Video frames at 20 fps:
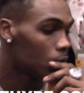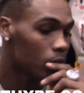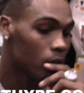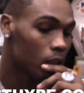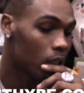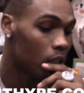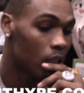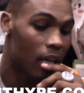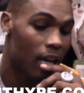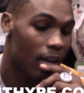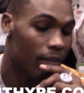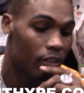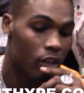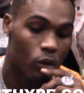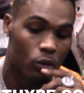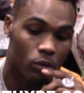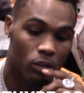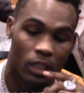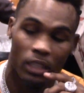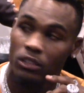
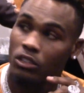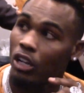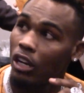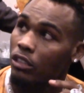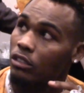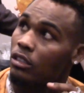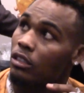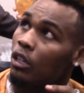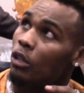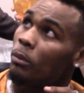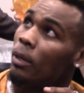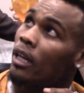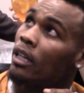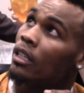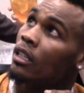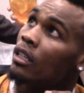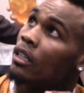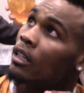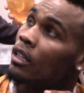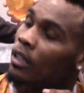Didn't talk to nobody.
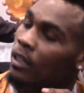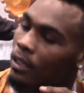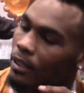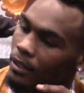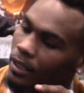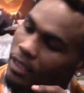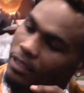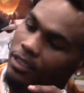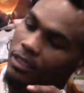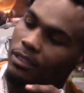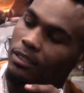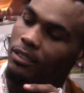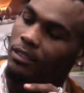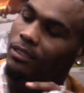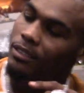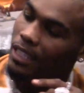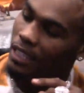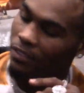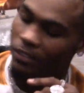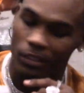This is
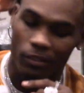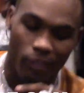Steven